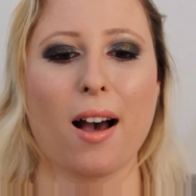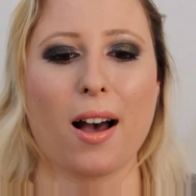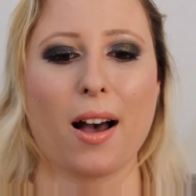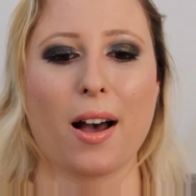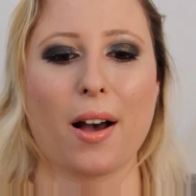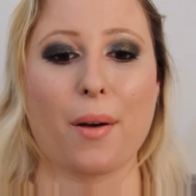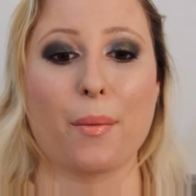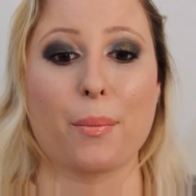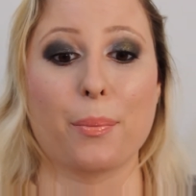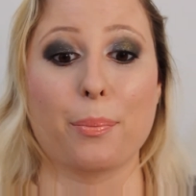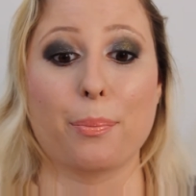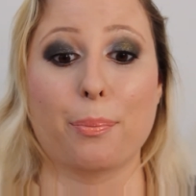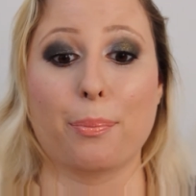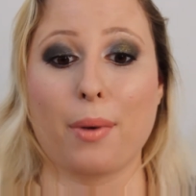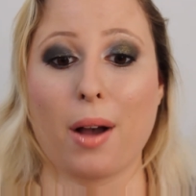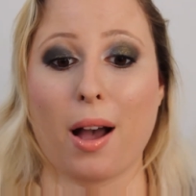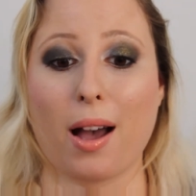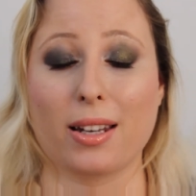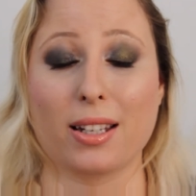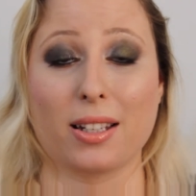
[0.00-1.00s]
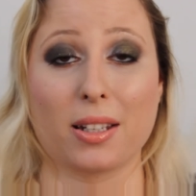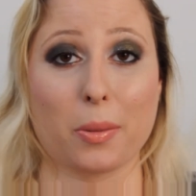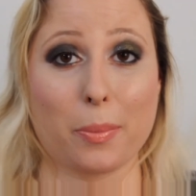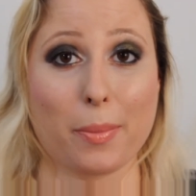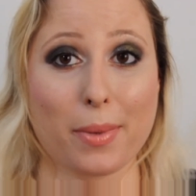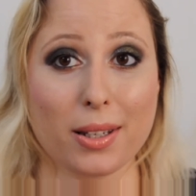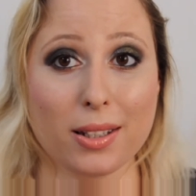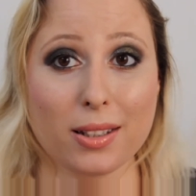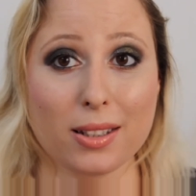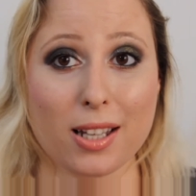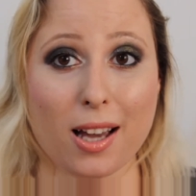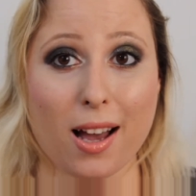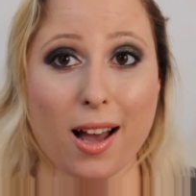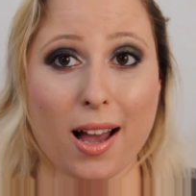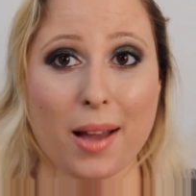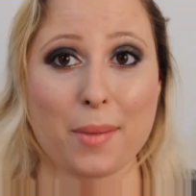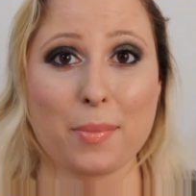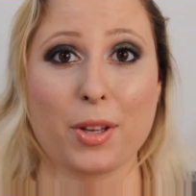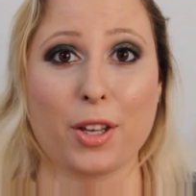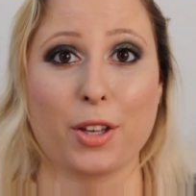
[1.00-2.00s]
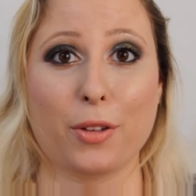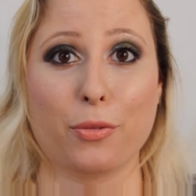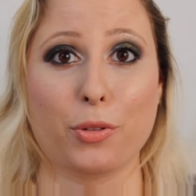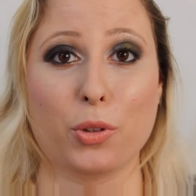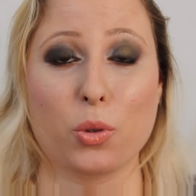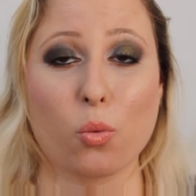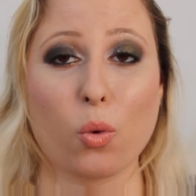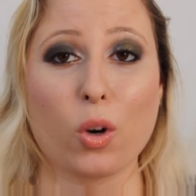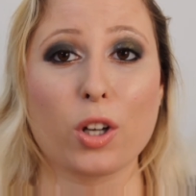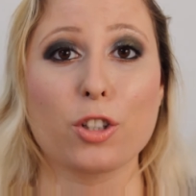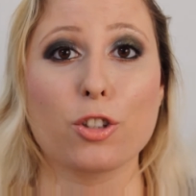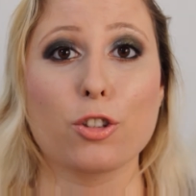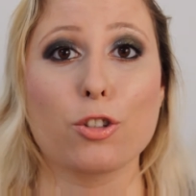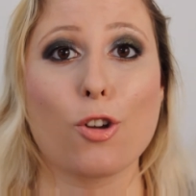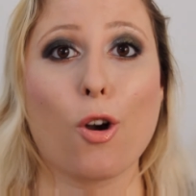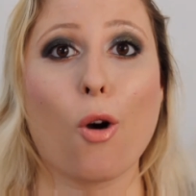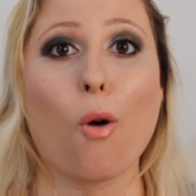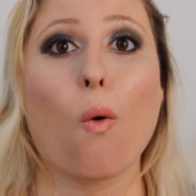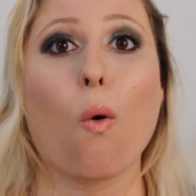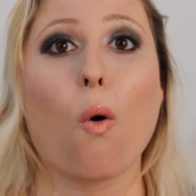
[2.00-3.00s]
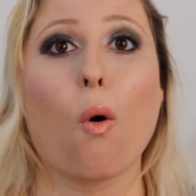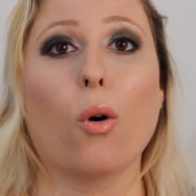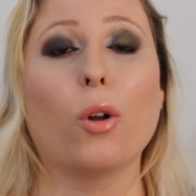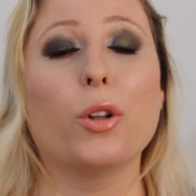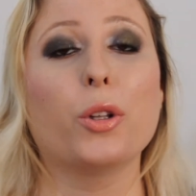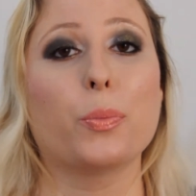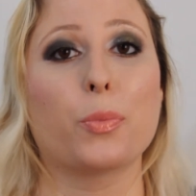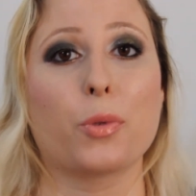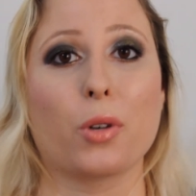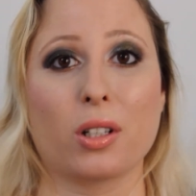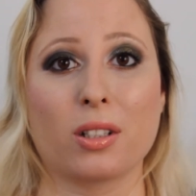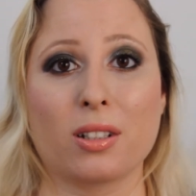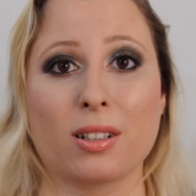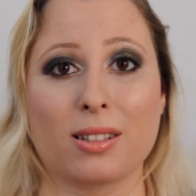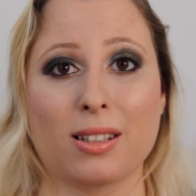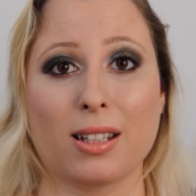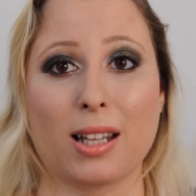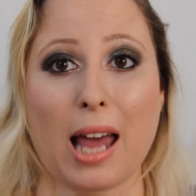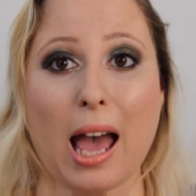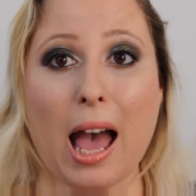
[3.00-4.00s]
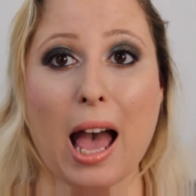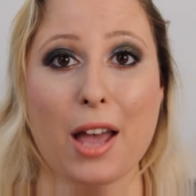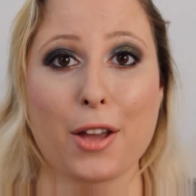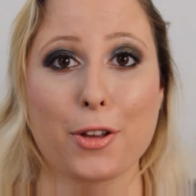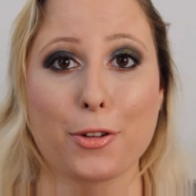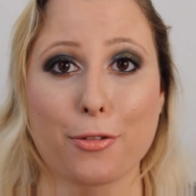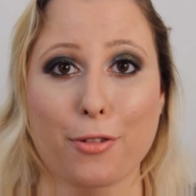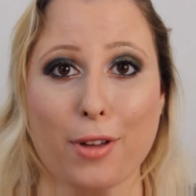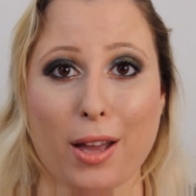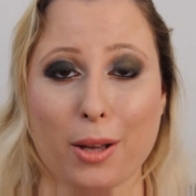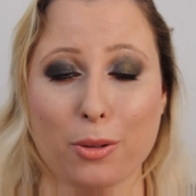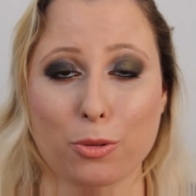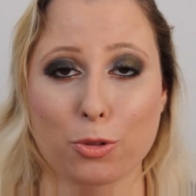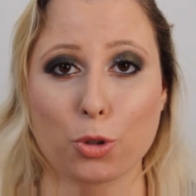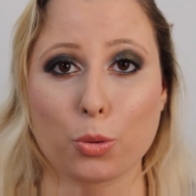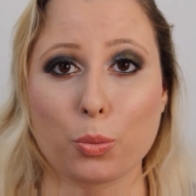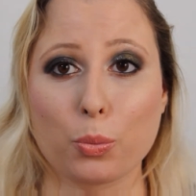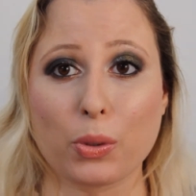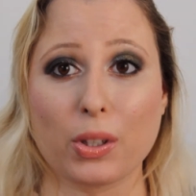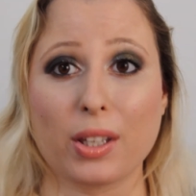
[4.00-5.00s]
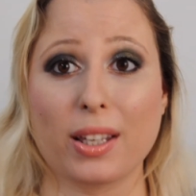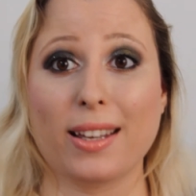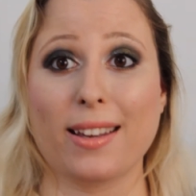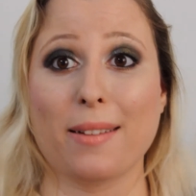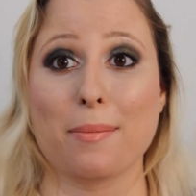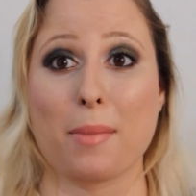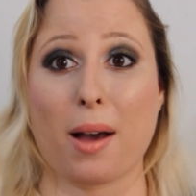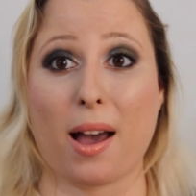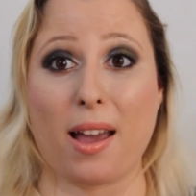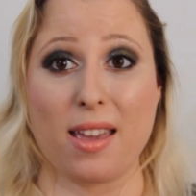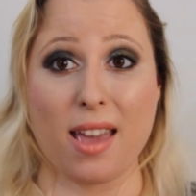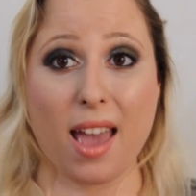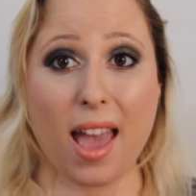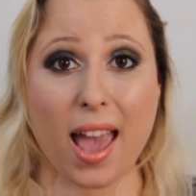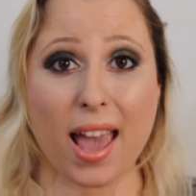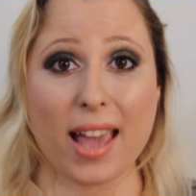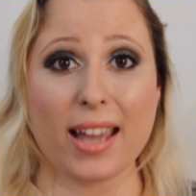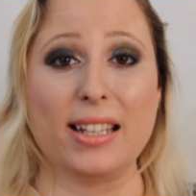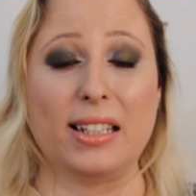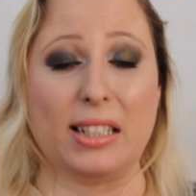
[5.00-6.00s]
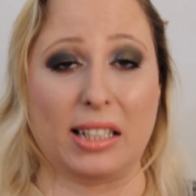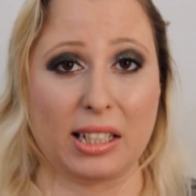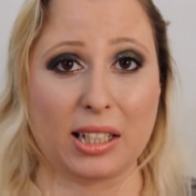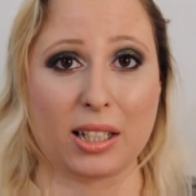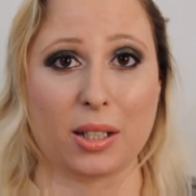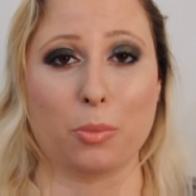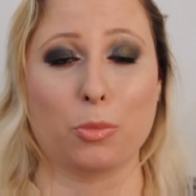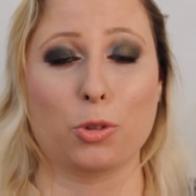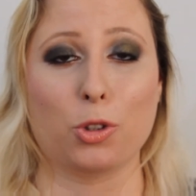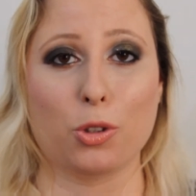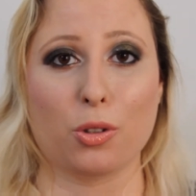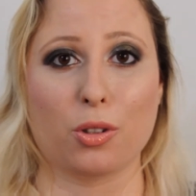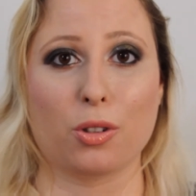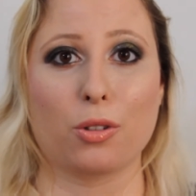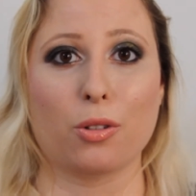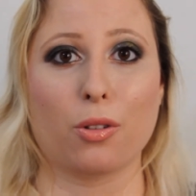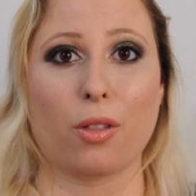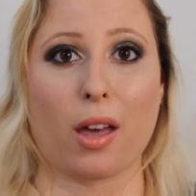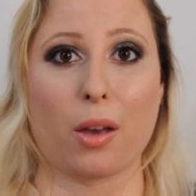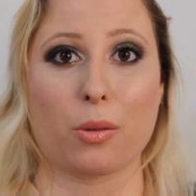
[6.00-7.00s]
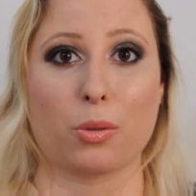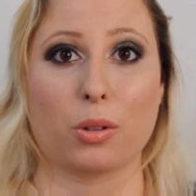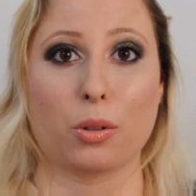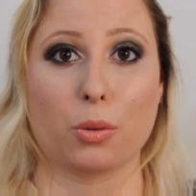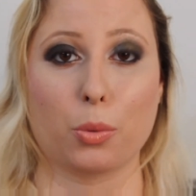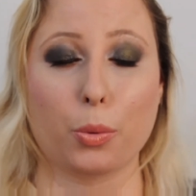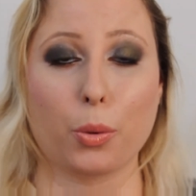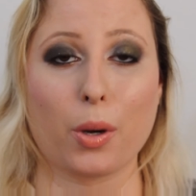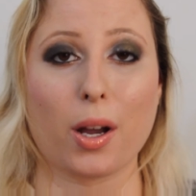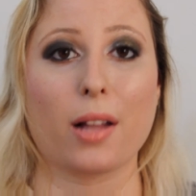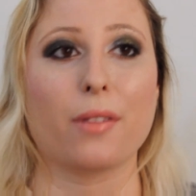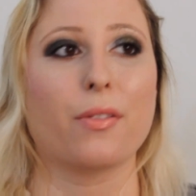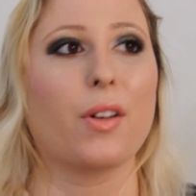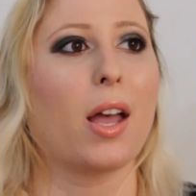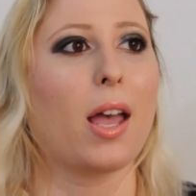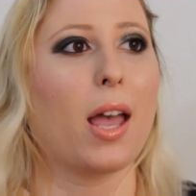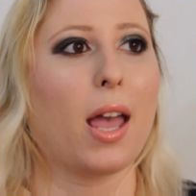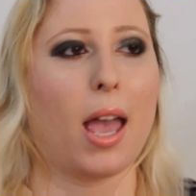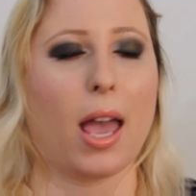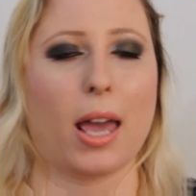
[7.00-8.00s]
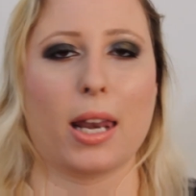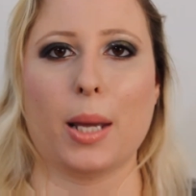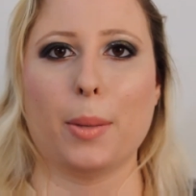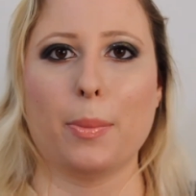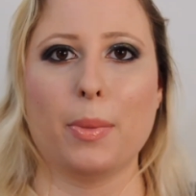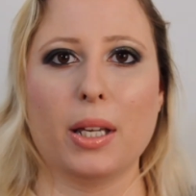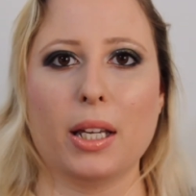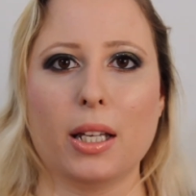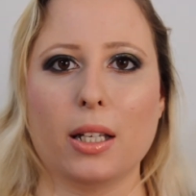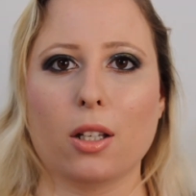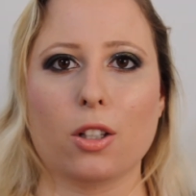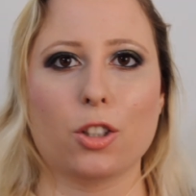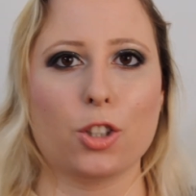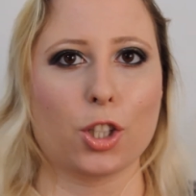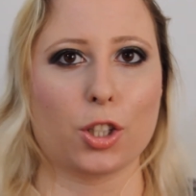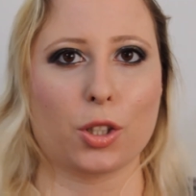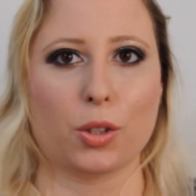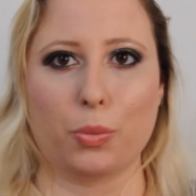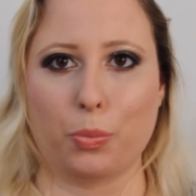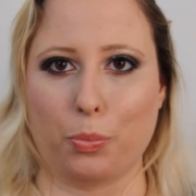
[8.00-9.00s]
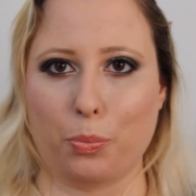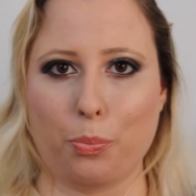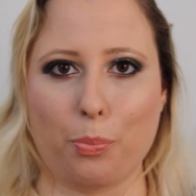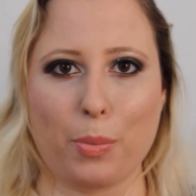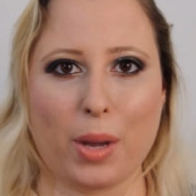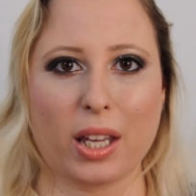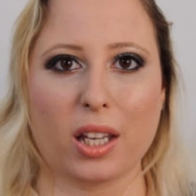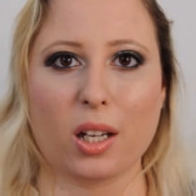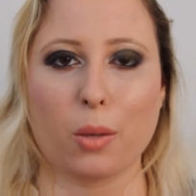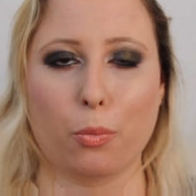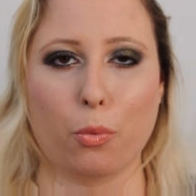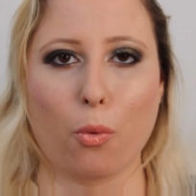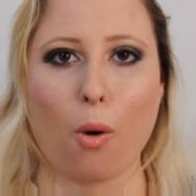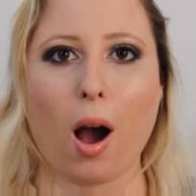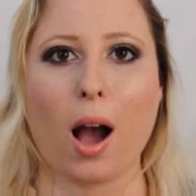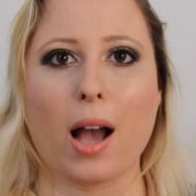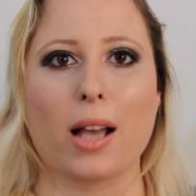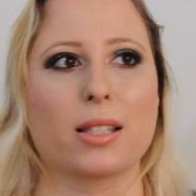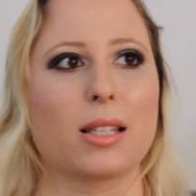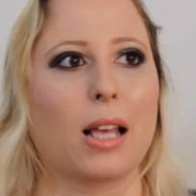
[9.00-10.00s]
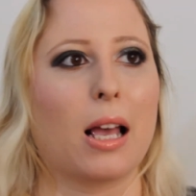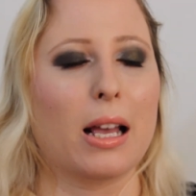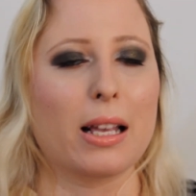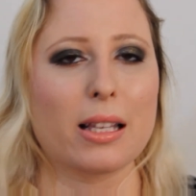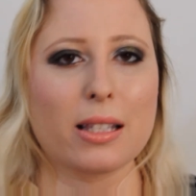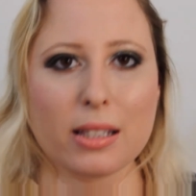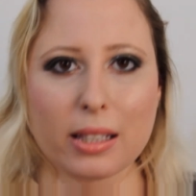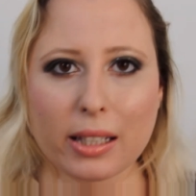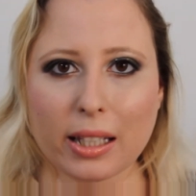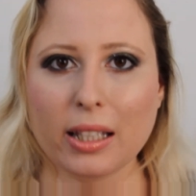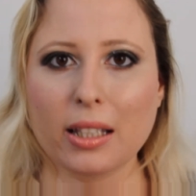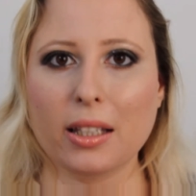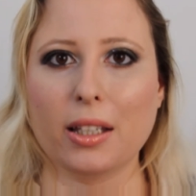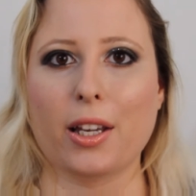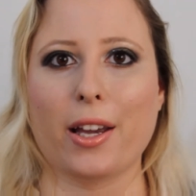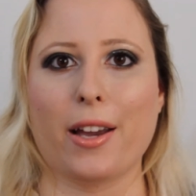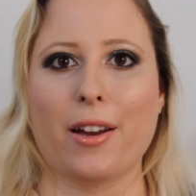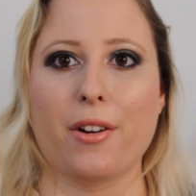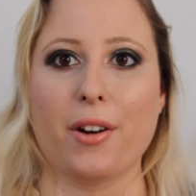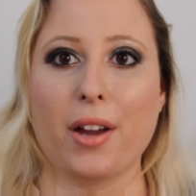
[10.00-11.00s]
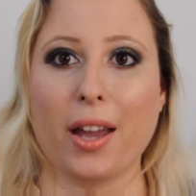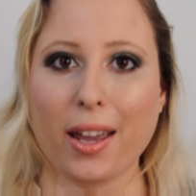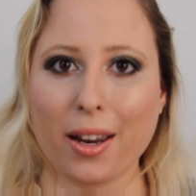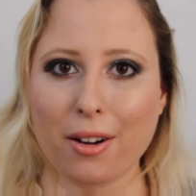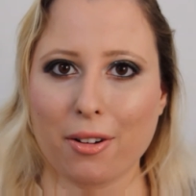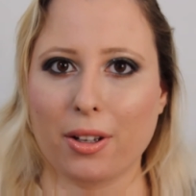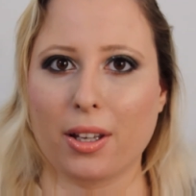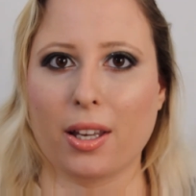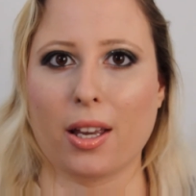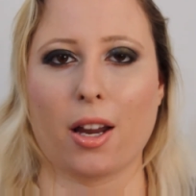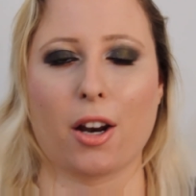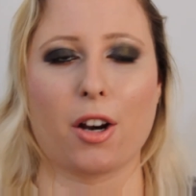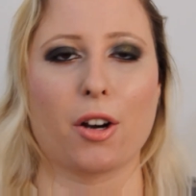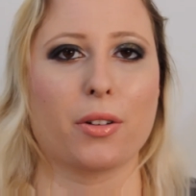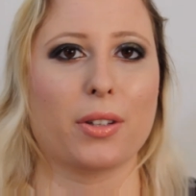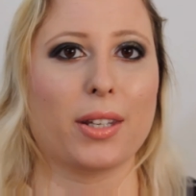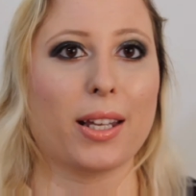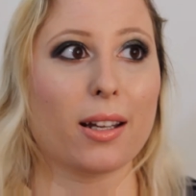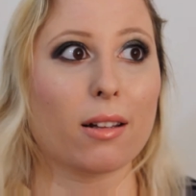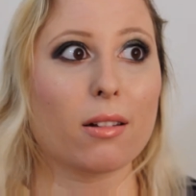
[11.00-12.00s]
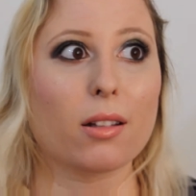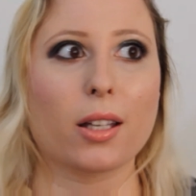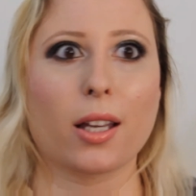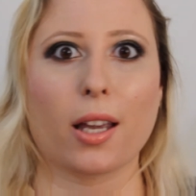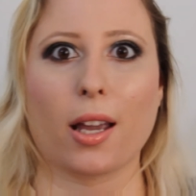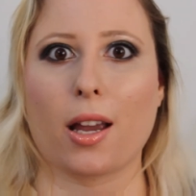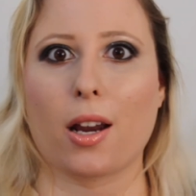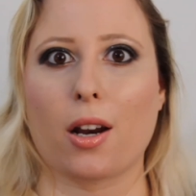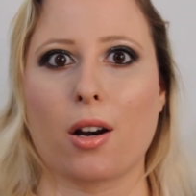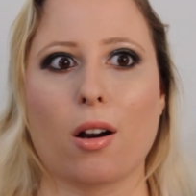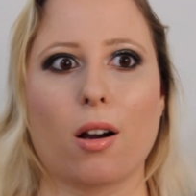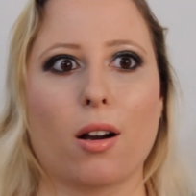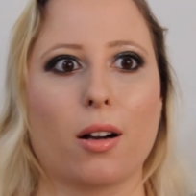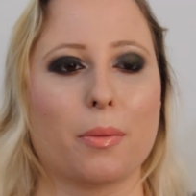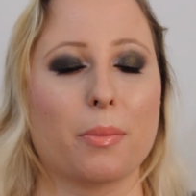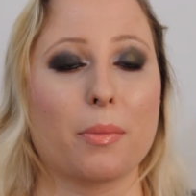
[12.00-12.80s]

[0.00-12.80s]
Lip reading: But in the meantime, if you want to know all the products that I found to be my A-team during 2012, and I mean not just makeup-wise, skincare, hair care, nail care,